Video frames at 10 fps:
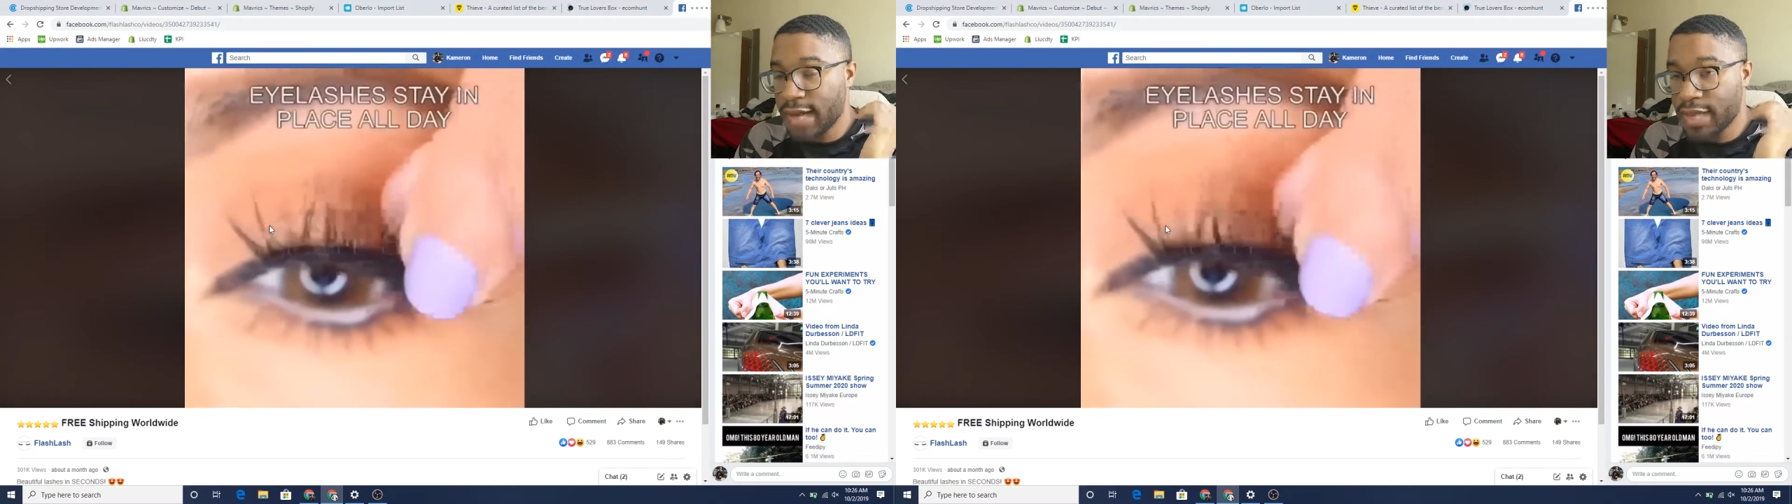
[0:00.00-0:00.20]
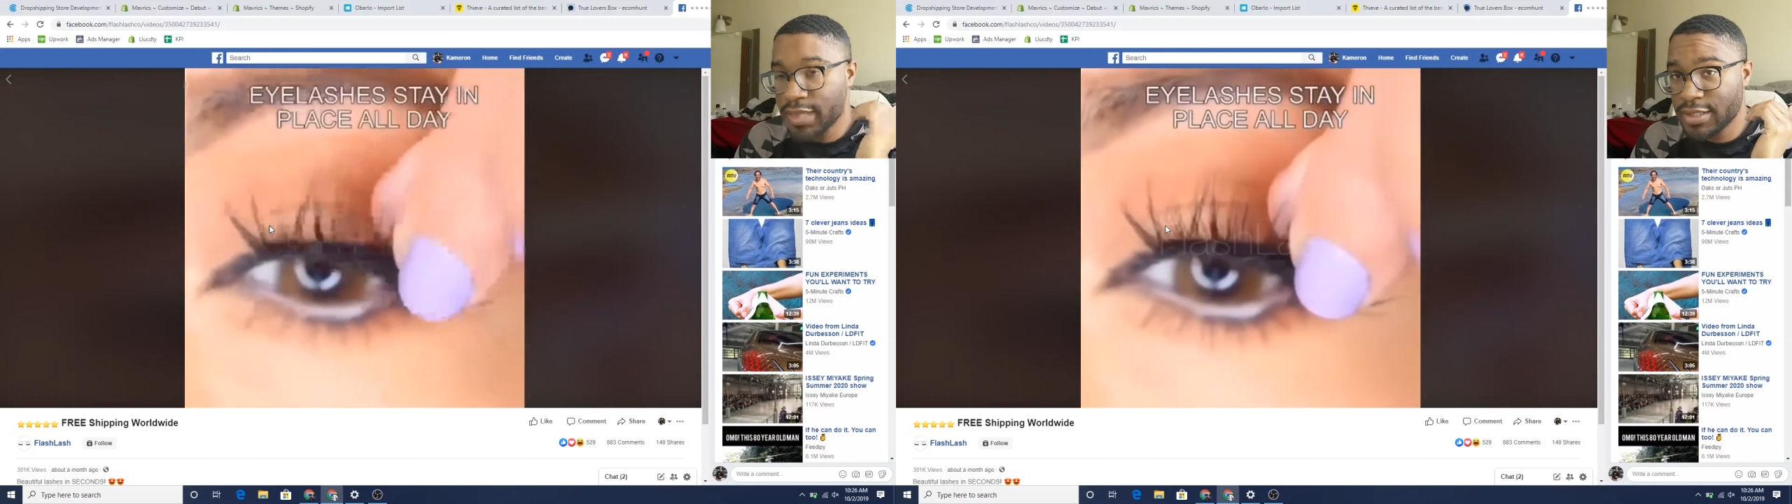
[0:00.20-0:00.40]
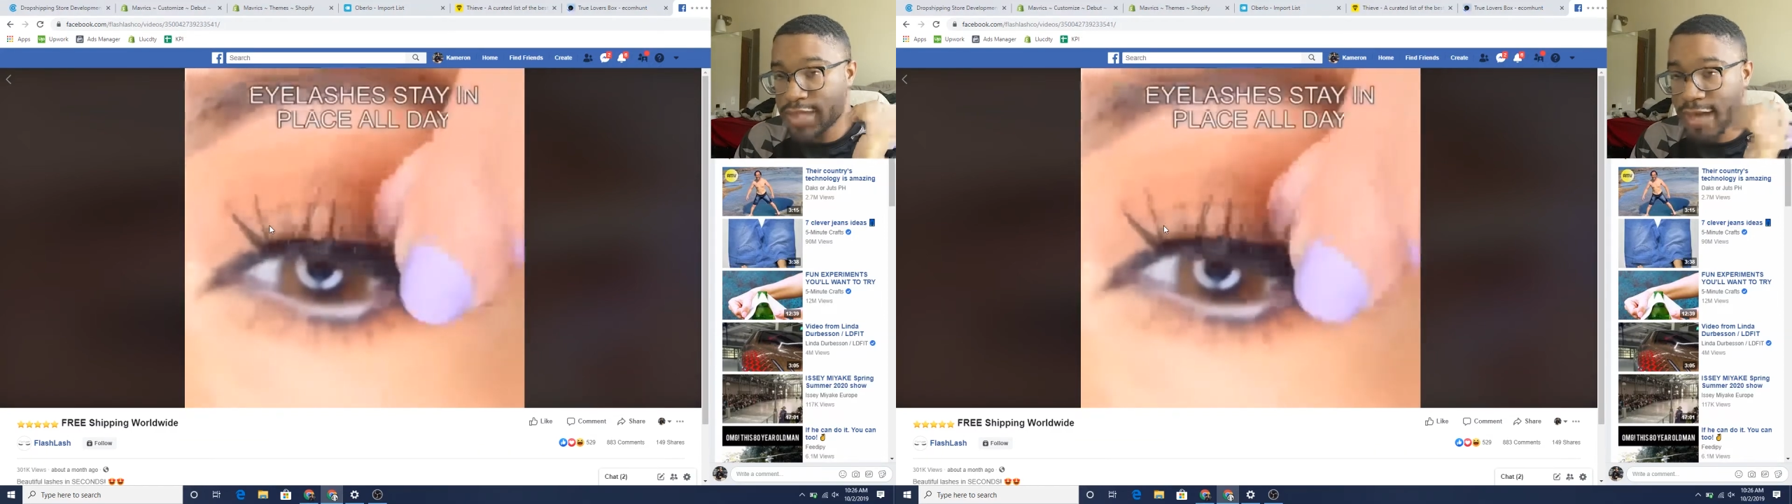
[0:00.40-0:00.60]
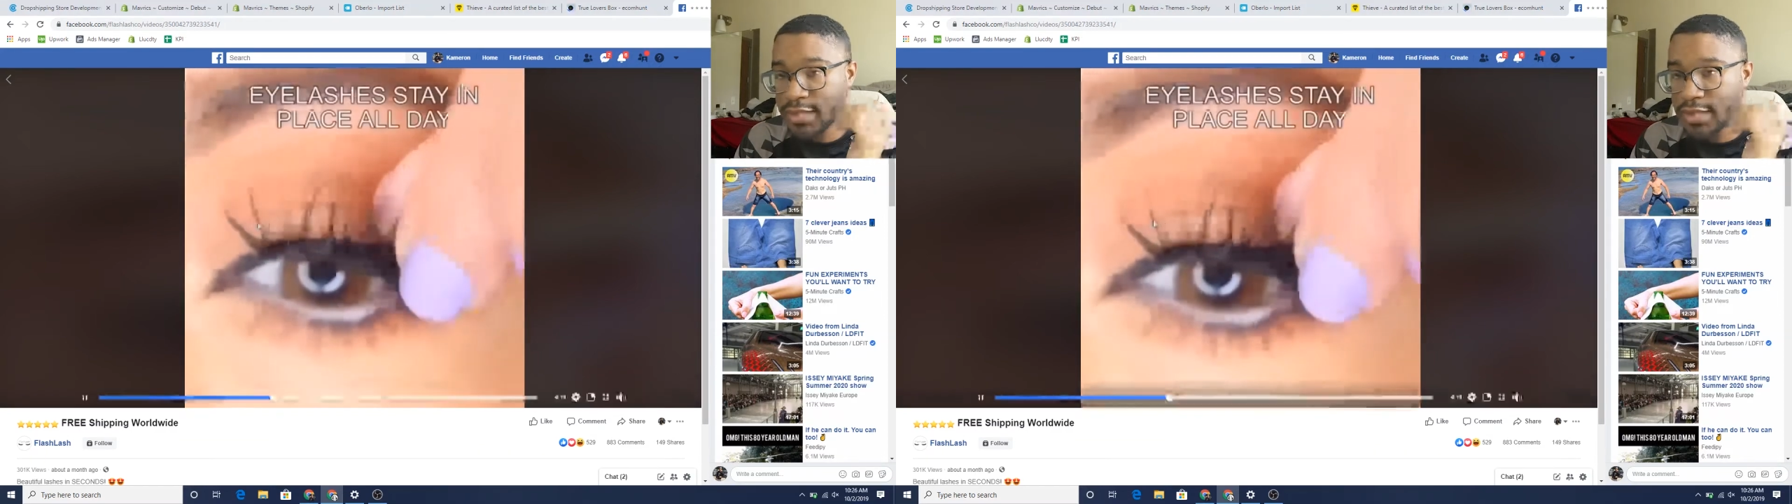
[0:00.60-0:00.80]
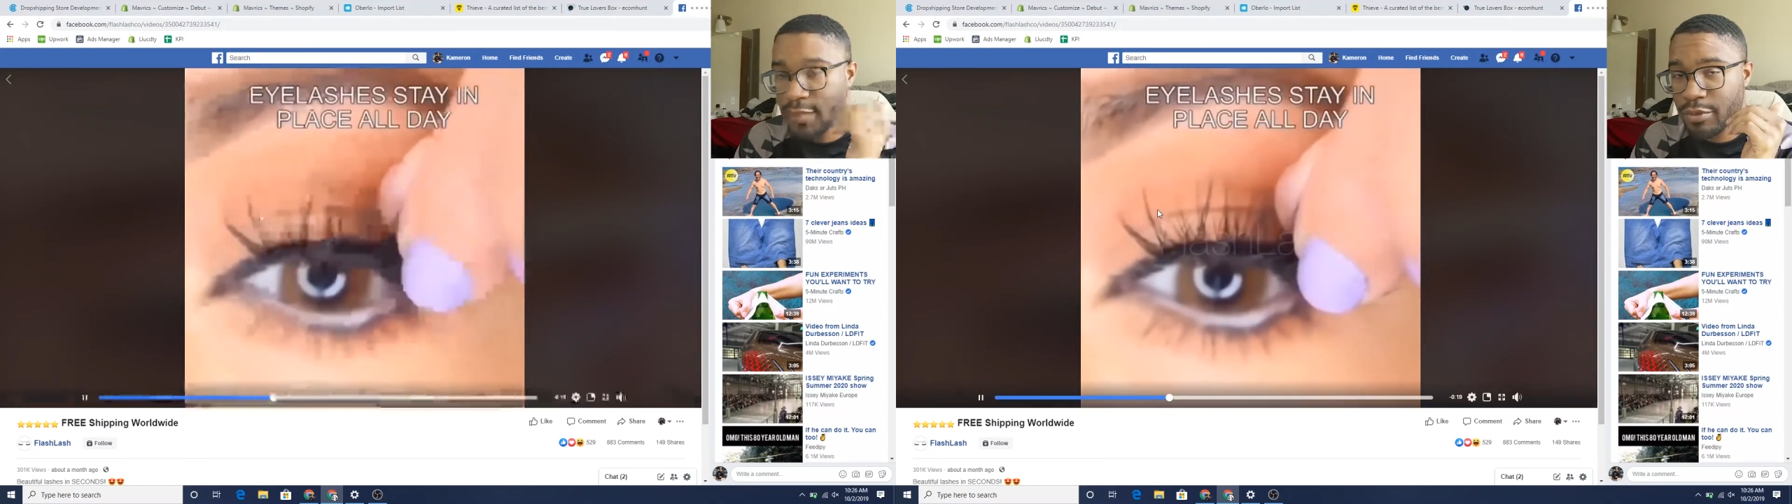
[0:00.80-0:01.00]
that
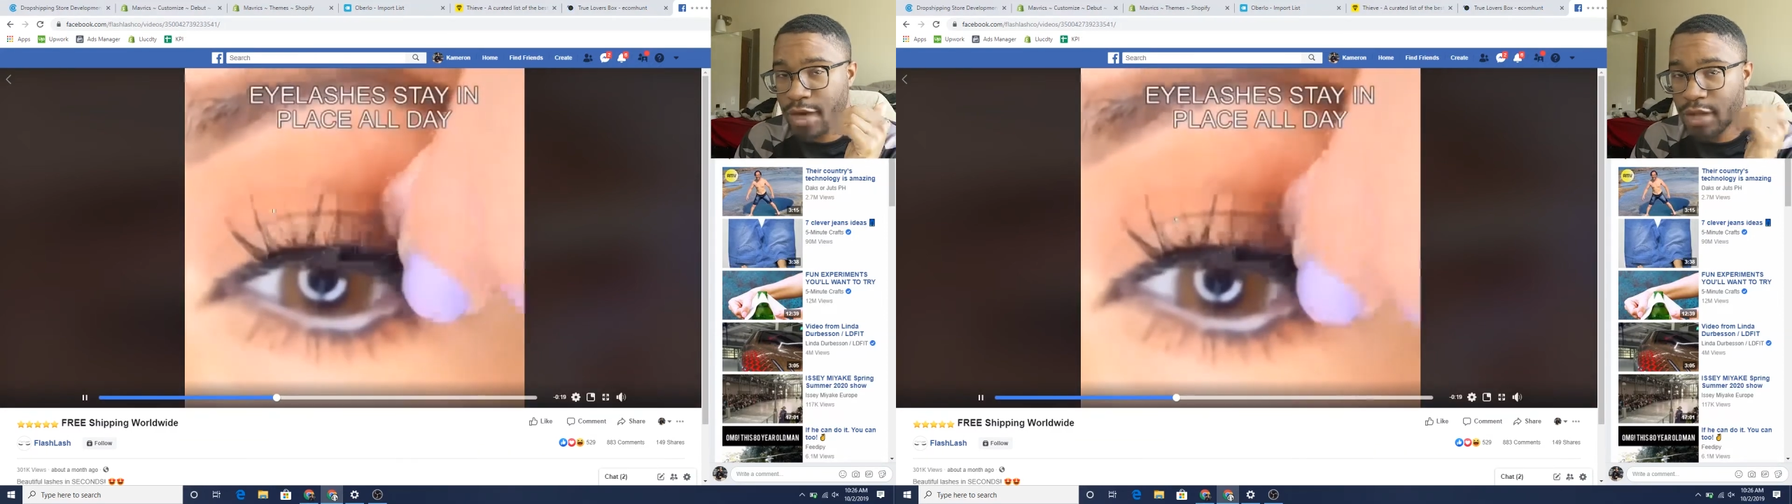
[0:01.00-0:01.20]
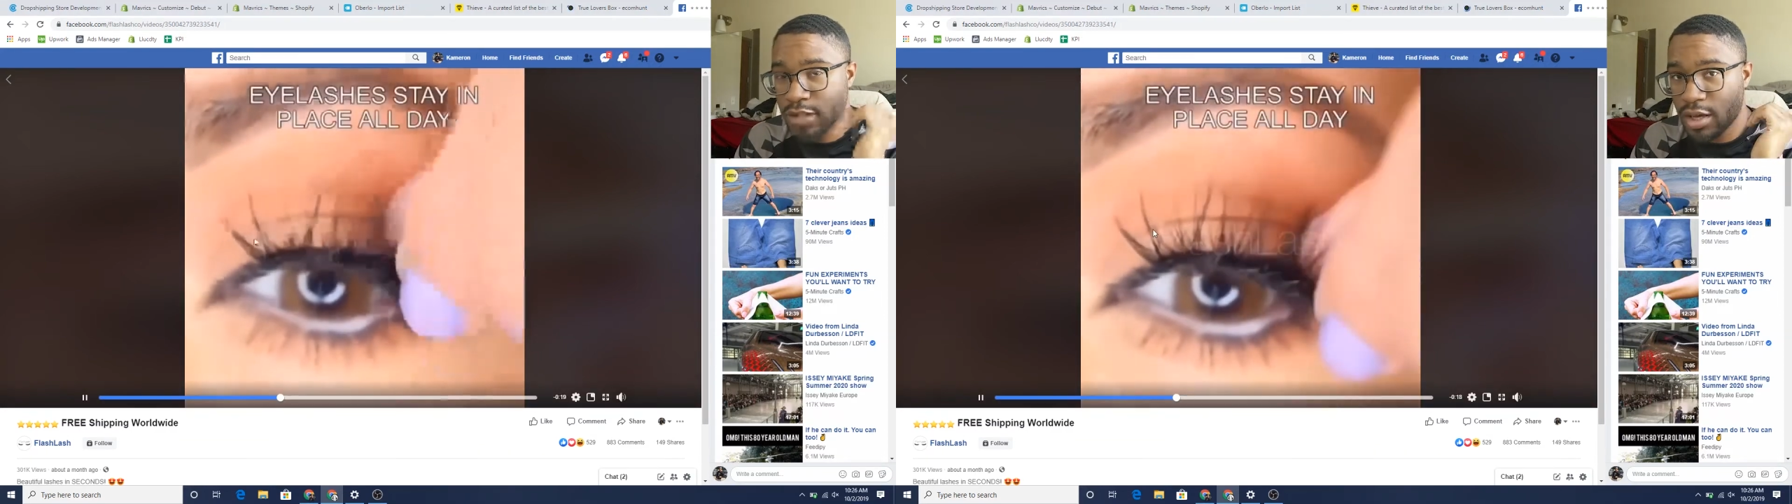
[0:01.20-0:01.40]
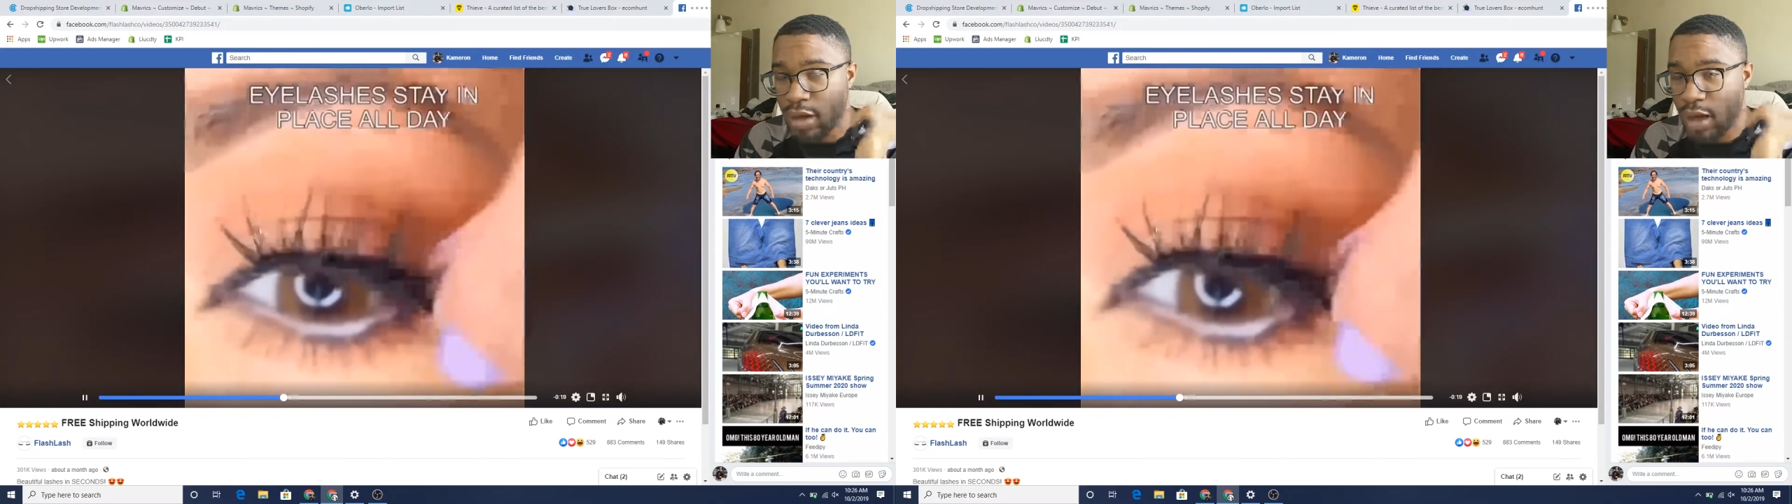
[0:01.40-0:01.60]
exact same product,